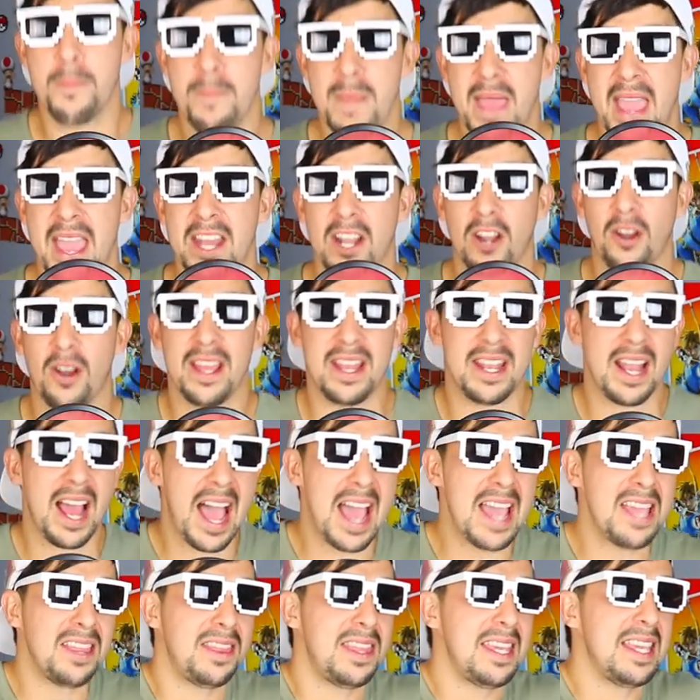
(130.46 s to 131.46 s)
manner. And
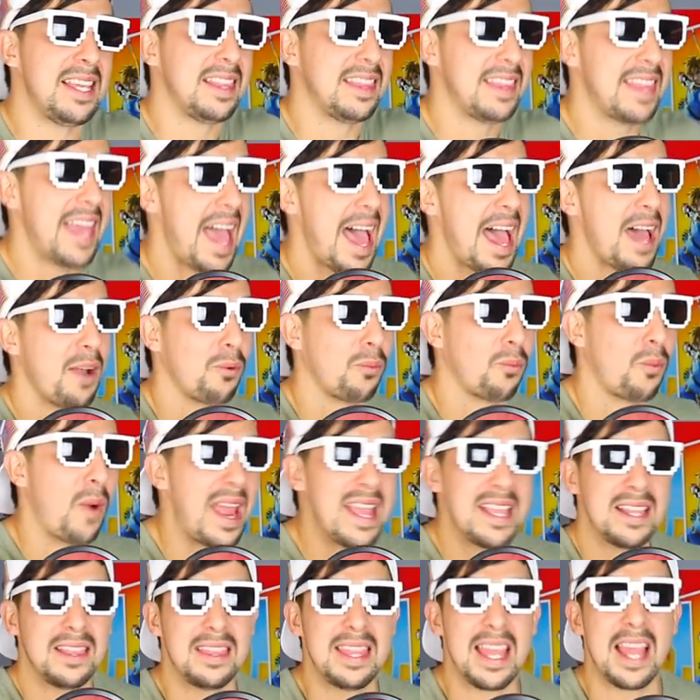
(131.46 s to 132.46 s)
I think that right